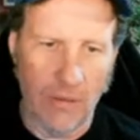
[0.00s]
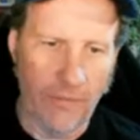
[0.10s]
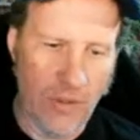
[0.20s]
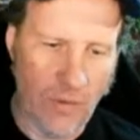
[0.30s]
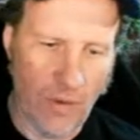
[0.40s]

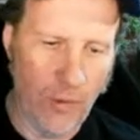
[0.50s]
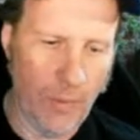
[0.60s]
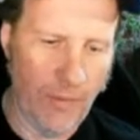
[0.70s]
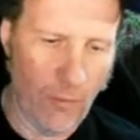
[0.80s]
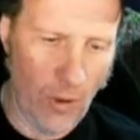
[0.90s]
First of all, if you could
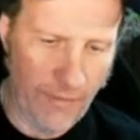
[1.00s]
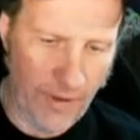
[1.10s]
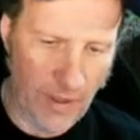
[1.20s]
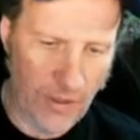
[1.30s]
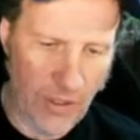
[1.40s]
put
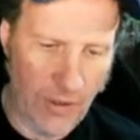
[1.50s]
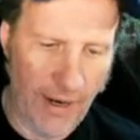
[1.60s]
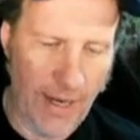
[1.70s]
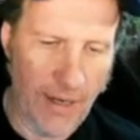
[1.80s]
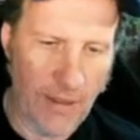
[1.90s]
vaudeville into your
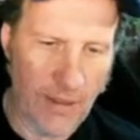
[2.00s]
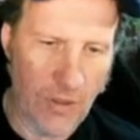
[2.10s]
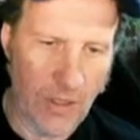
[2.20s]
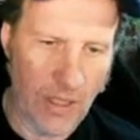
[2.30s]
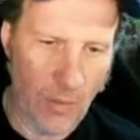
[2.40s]
ad, into
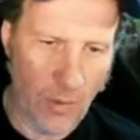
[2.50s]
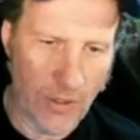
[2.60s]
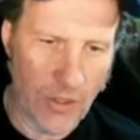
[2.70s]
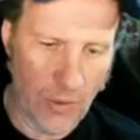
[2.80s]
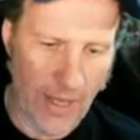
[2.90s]
your keywords,
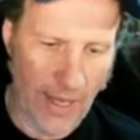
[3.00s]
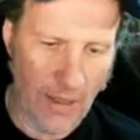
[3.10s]
you do that.